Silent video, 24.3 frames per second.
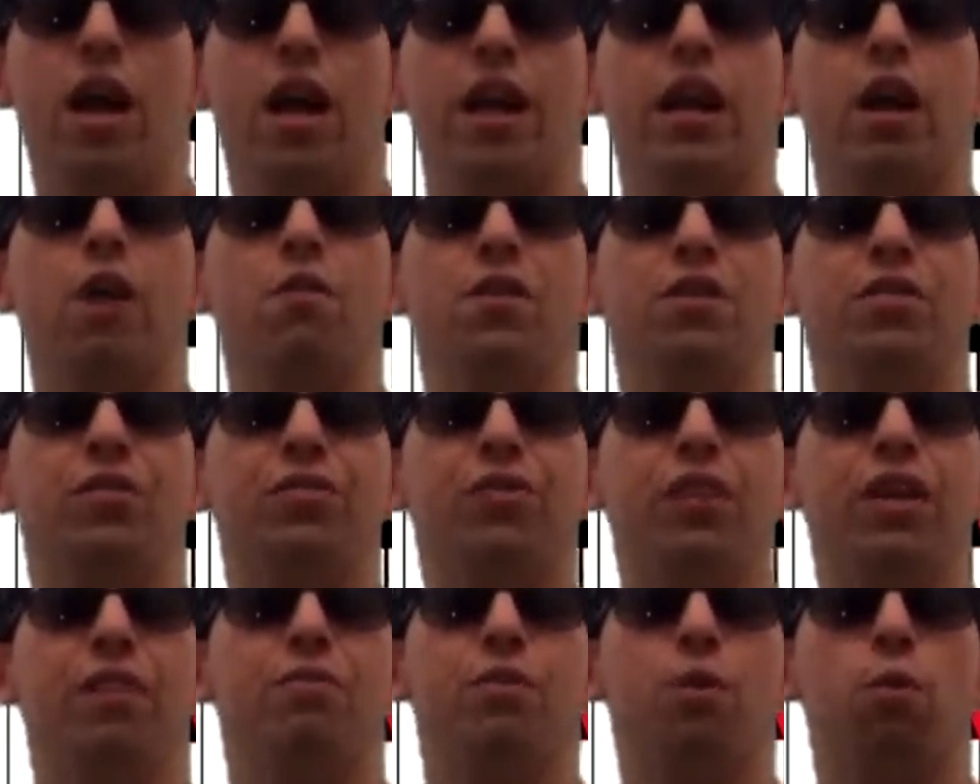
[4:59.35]
and how they
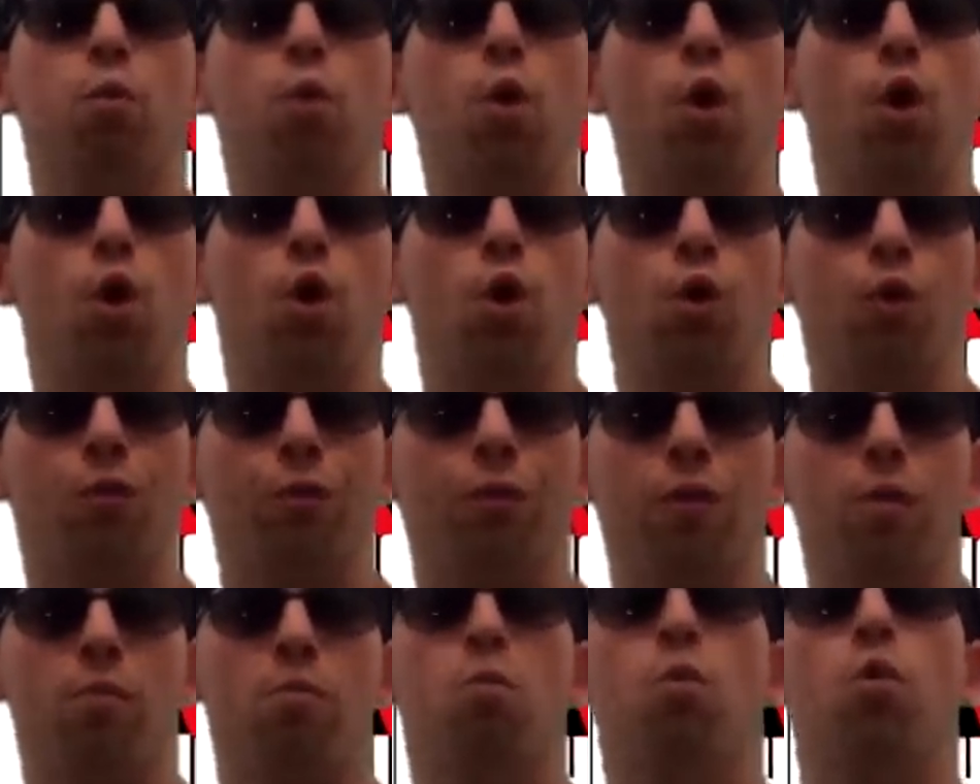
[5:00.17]
saved the
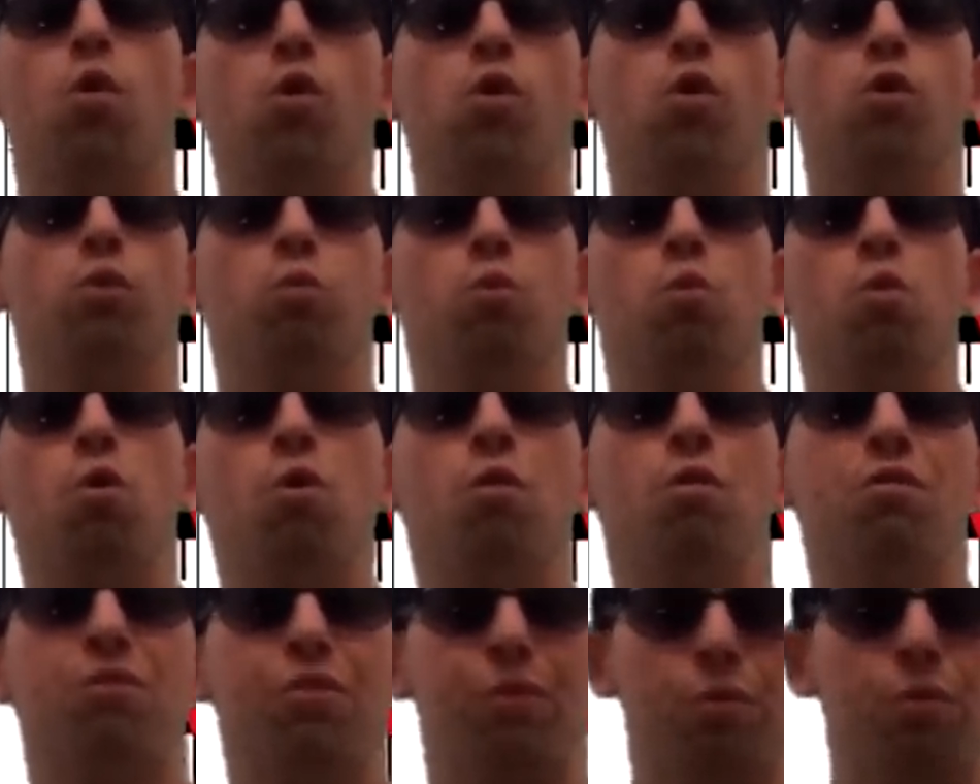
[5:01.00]
world from World
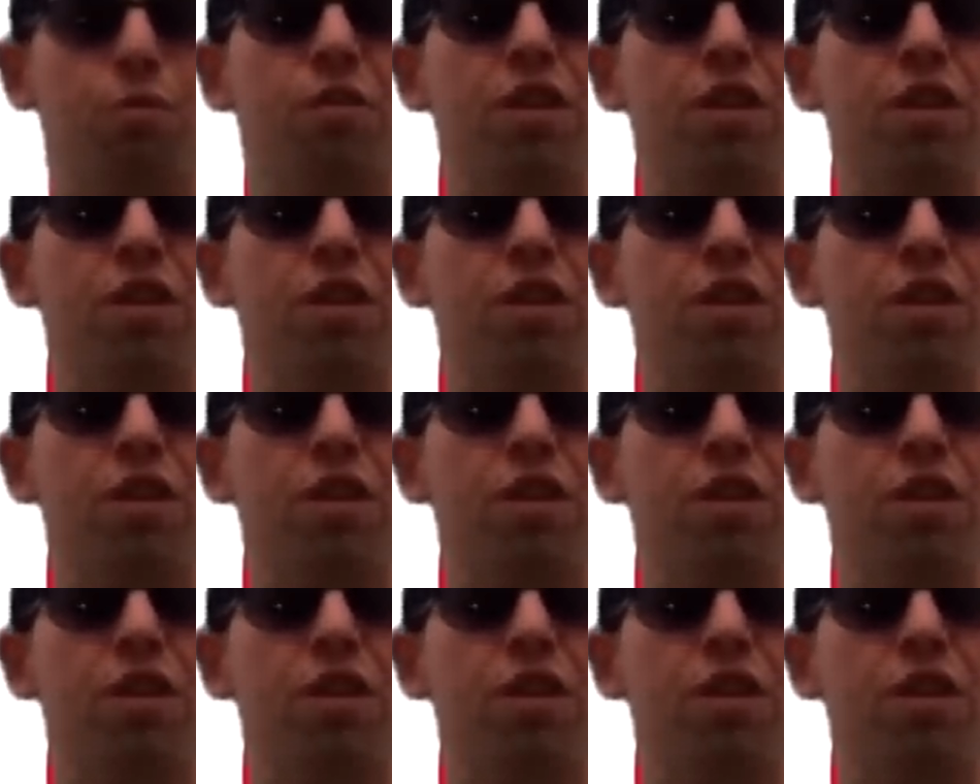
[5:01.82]
War